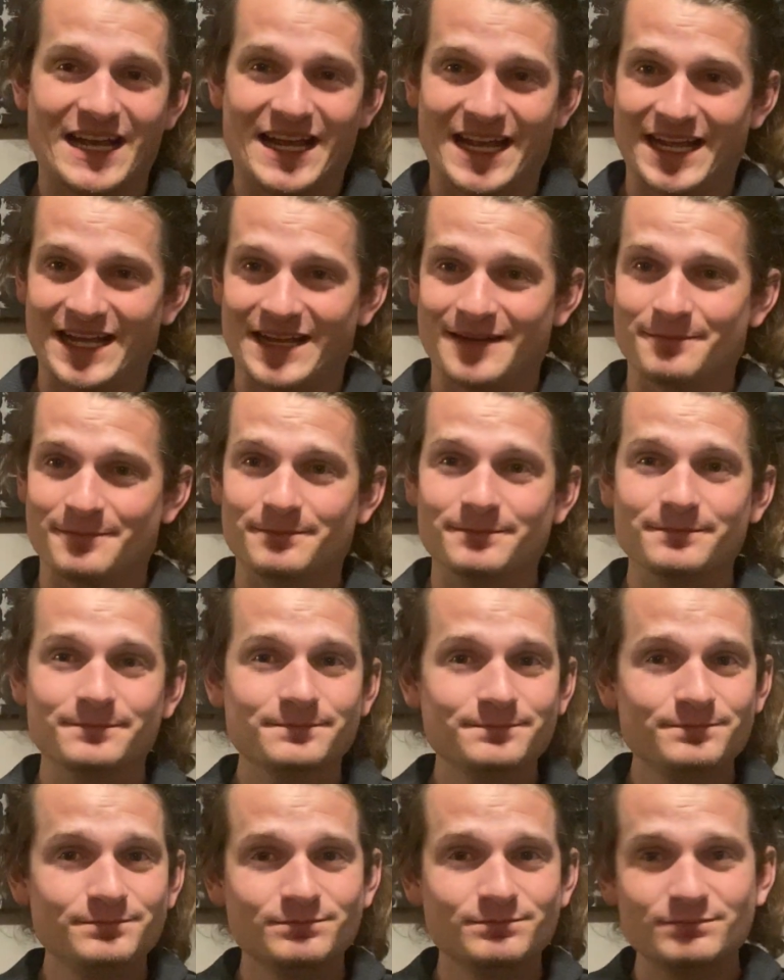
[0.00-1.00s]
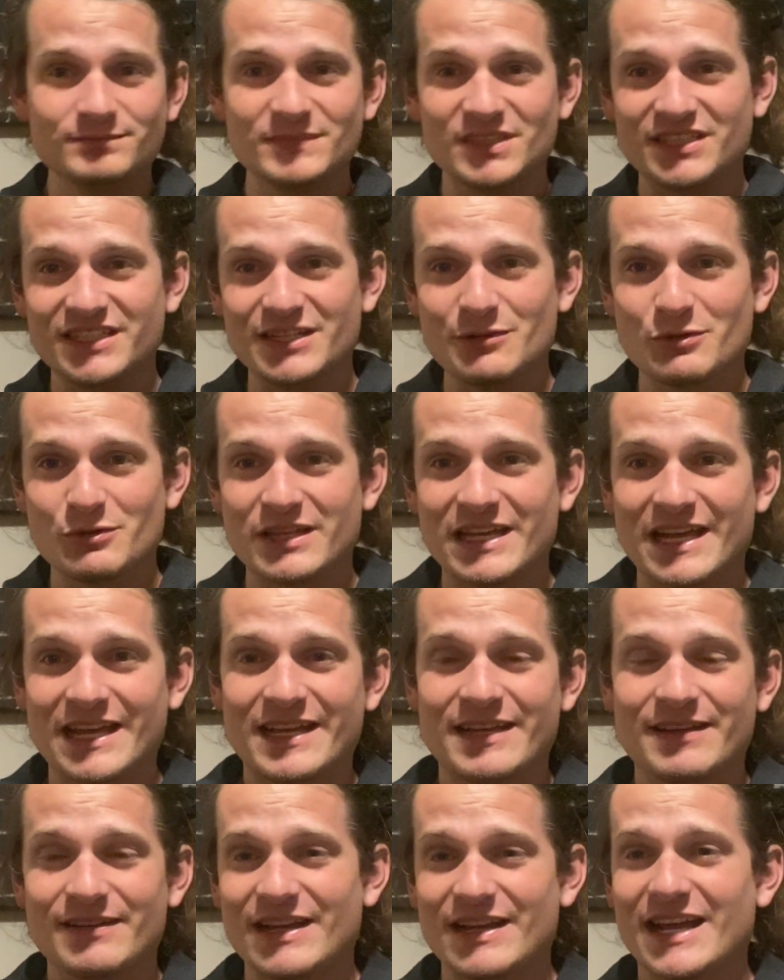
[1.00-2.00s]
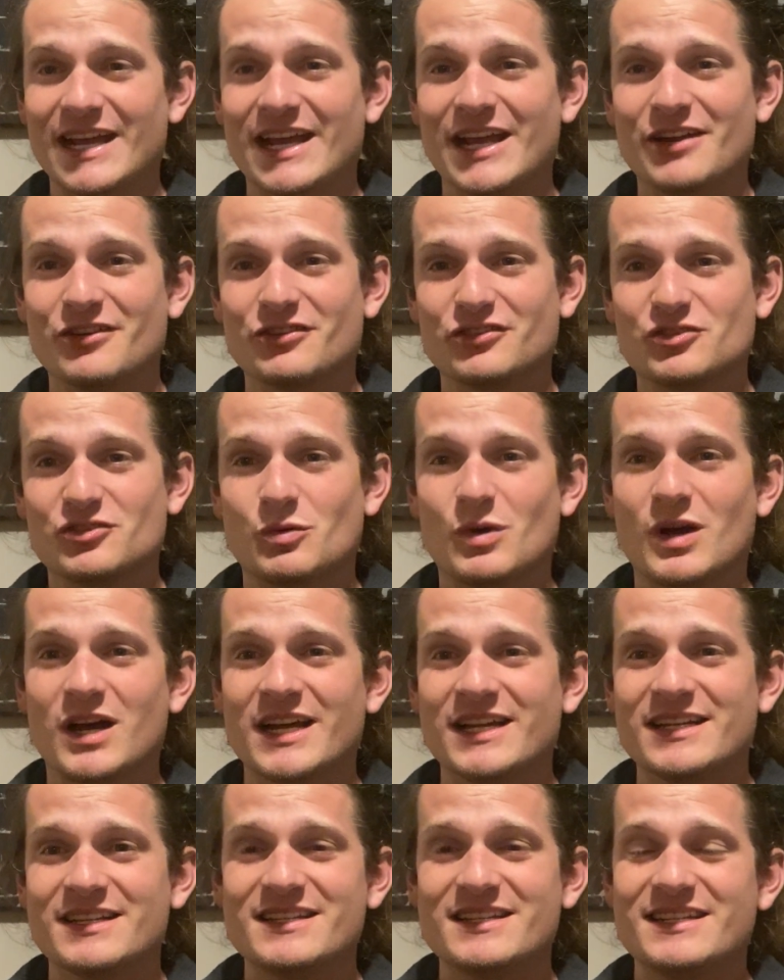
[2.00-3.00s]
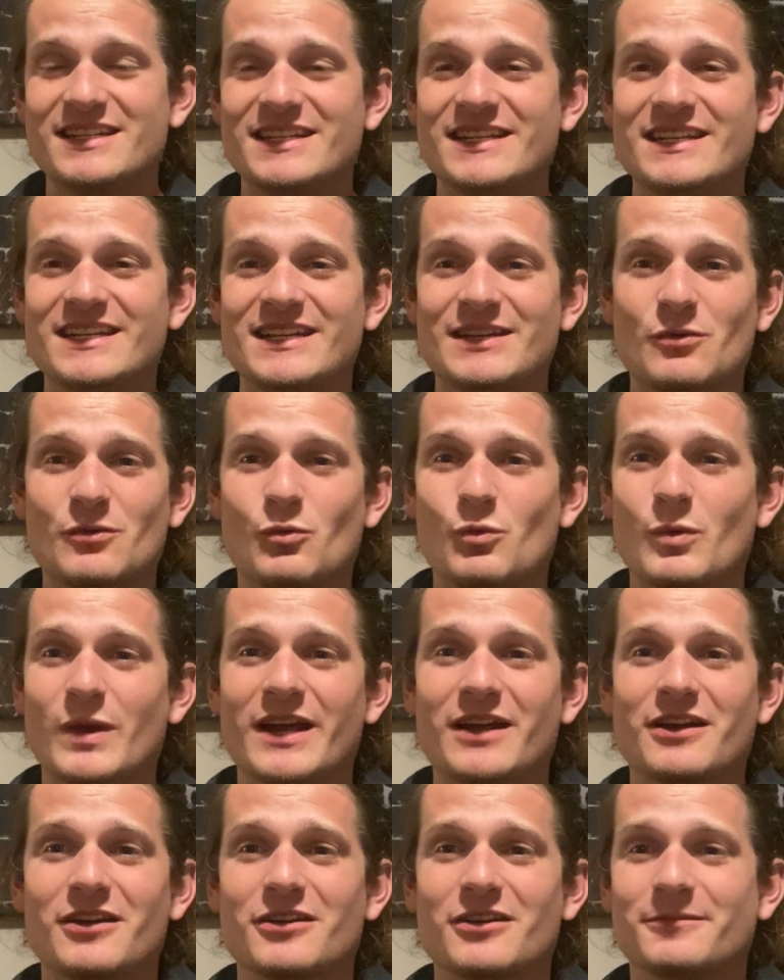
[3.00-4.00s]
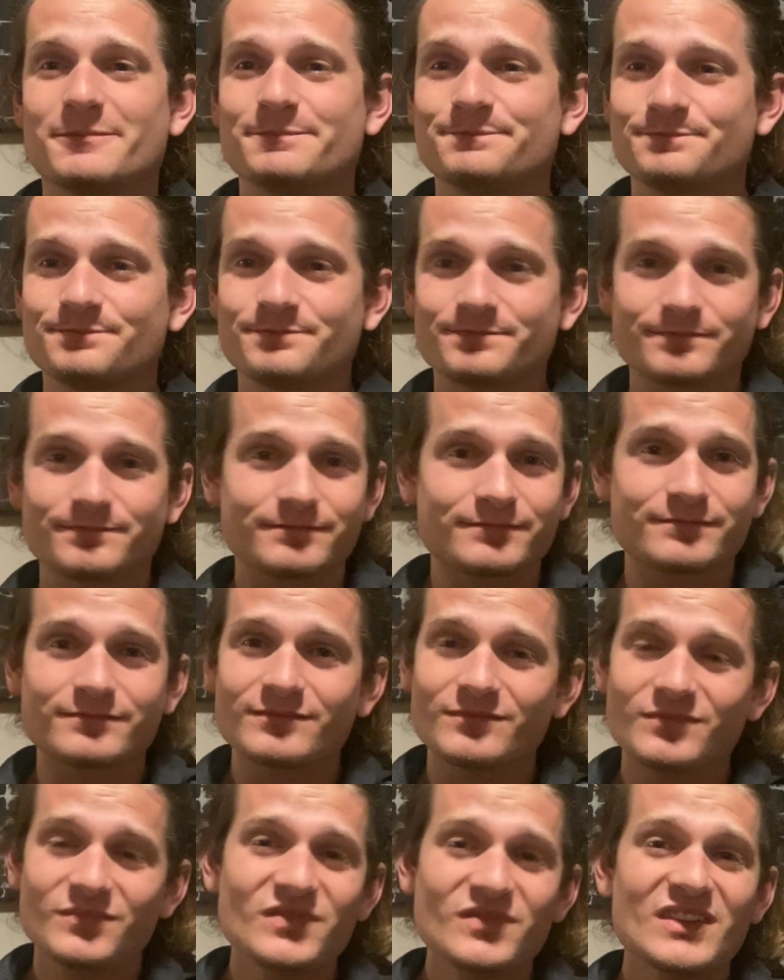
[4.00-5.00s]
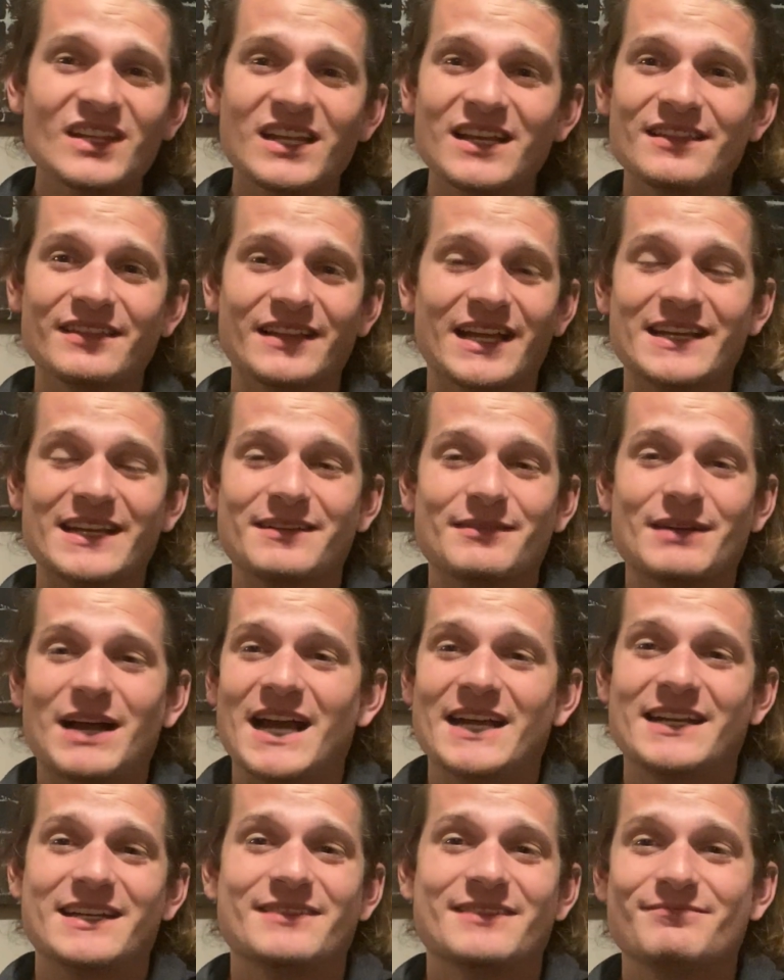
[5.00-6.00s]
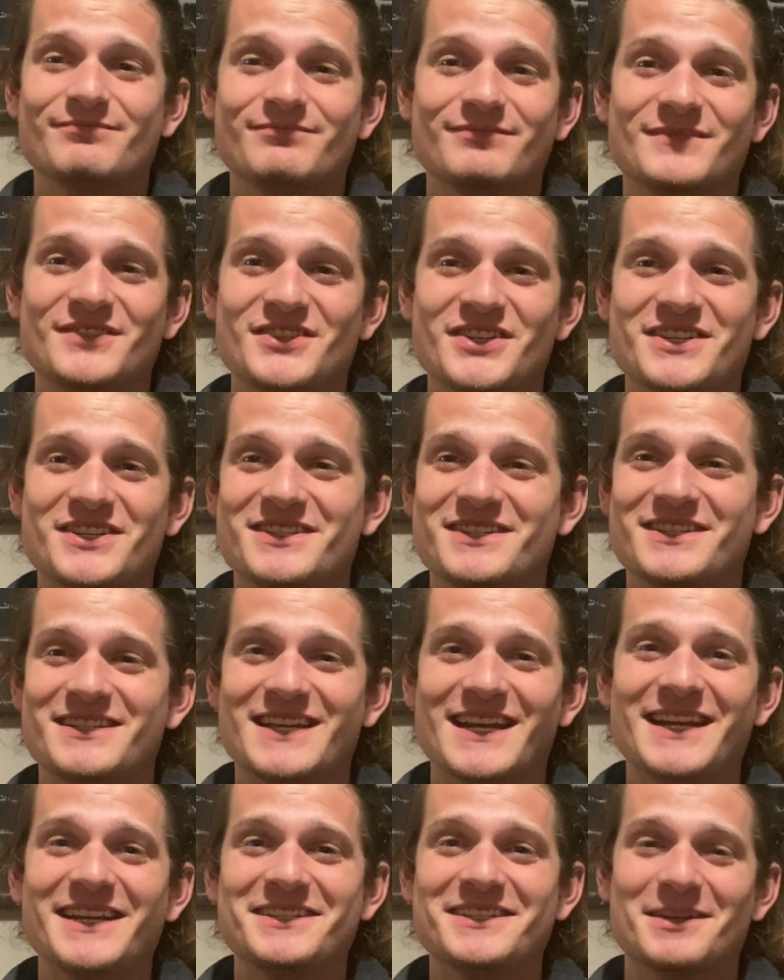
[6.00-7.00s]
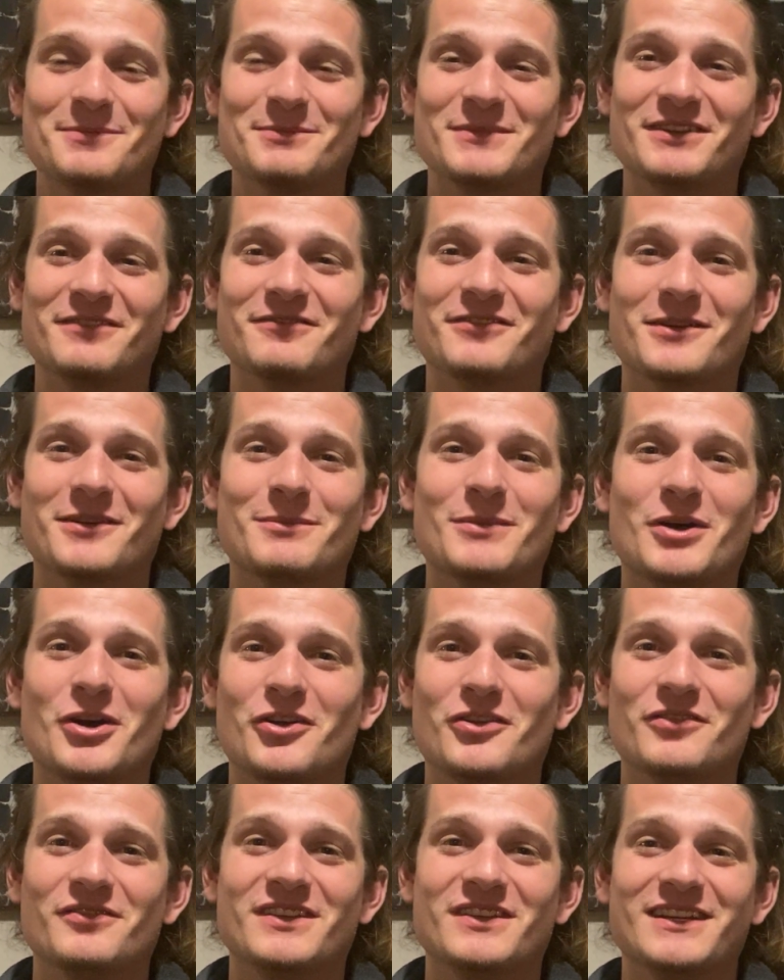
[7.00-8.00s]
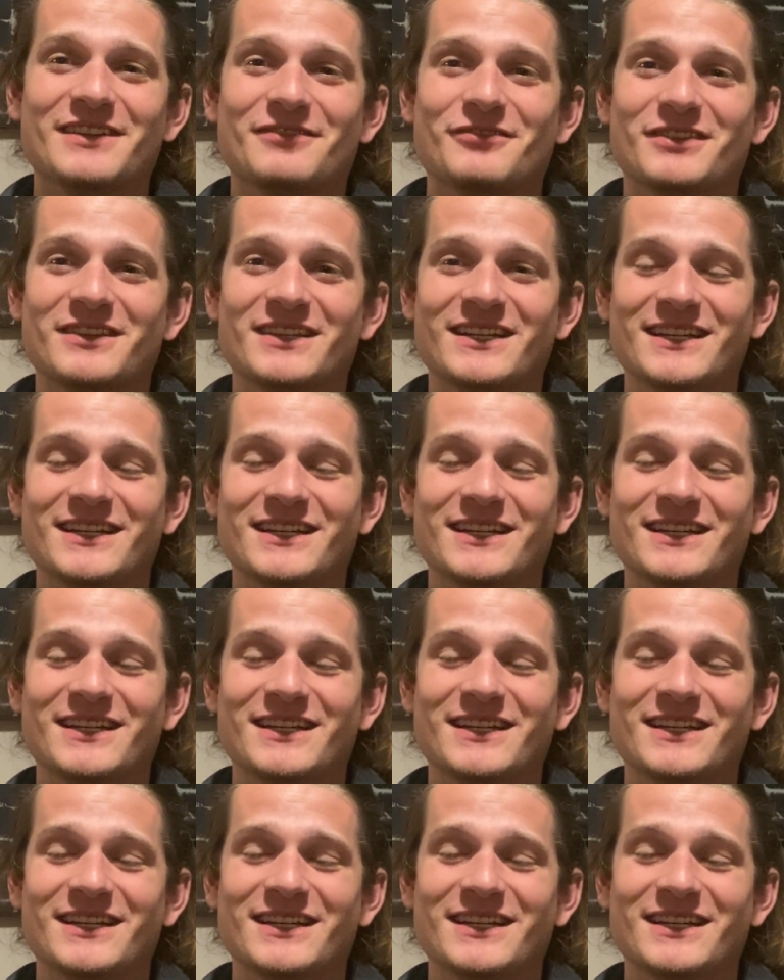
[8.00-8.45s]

and see where they intertwine, see where, like, I can just take something from all the different